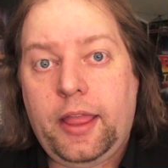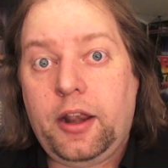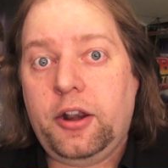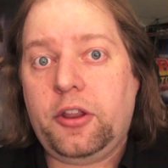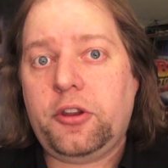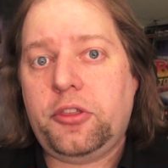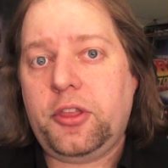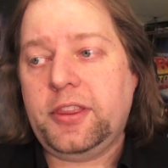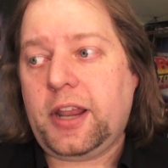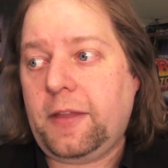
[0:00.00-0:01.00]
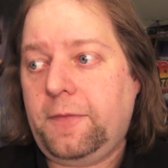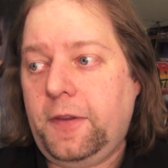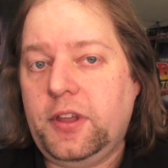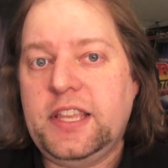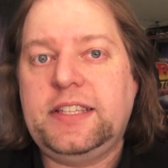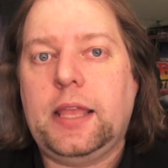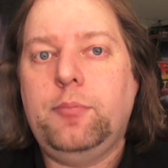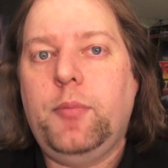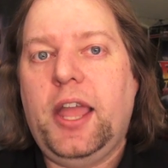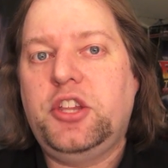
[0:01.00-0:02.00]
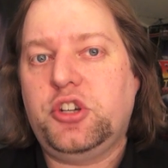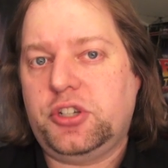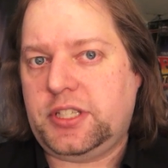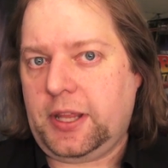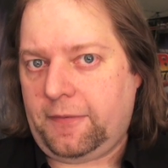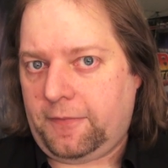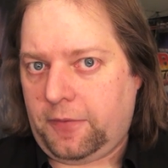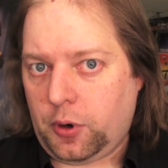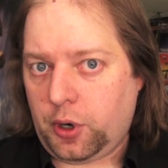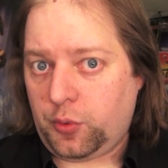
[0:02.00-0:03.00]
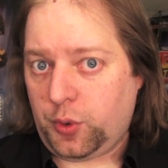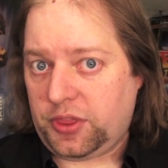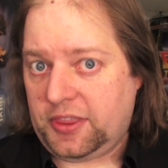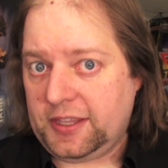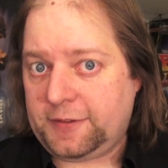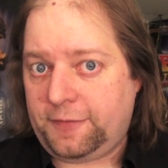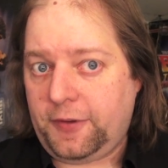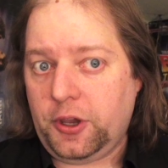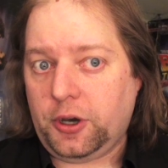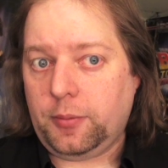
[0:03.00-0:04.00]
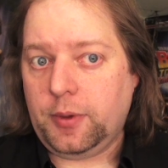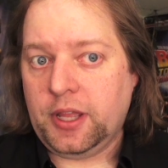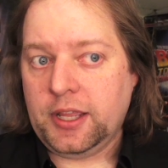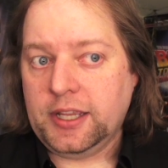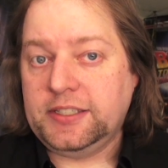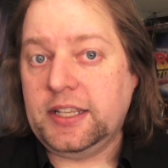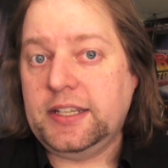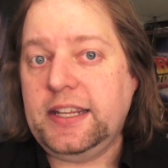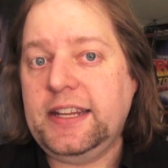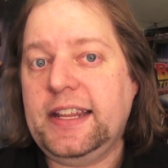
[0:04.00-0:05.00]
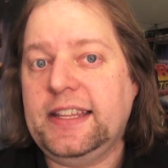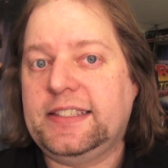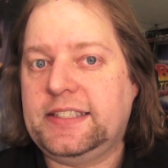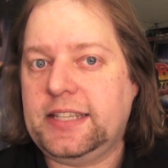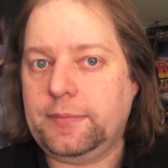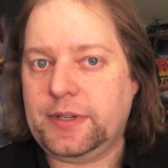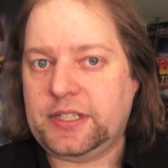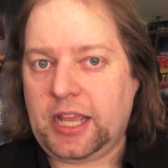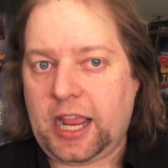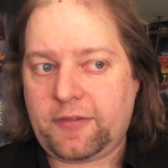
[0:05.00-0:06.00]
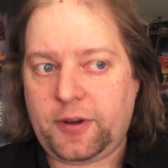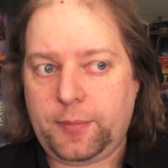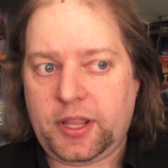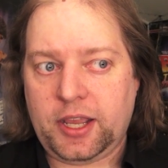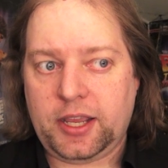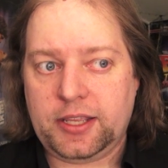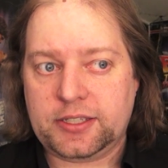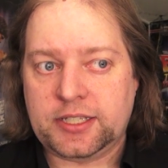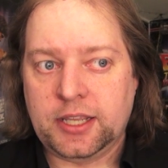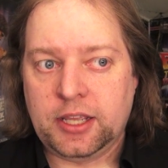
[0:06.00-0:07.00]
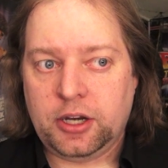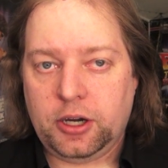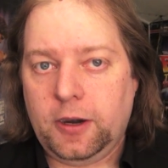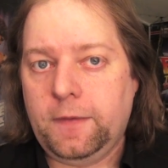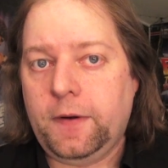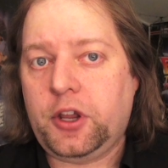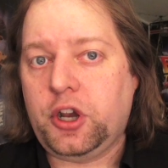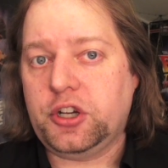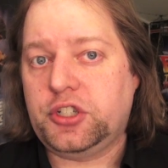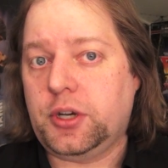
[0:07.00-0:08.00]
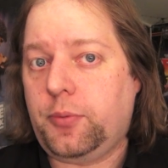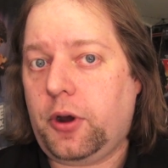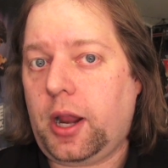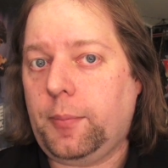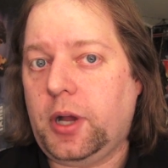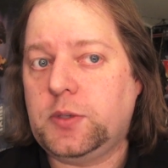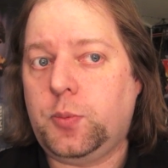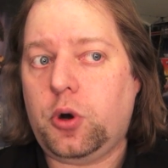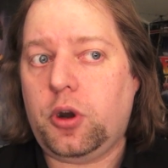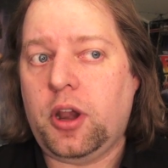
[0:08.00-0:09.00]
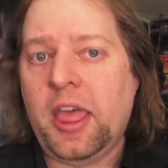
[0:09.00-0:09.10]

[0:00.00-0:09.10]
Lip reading: And another thing that I feel is a major step forward with this film is indeed its cinematography, because Irvin Kershner brought a much more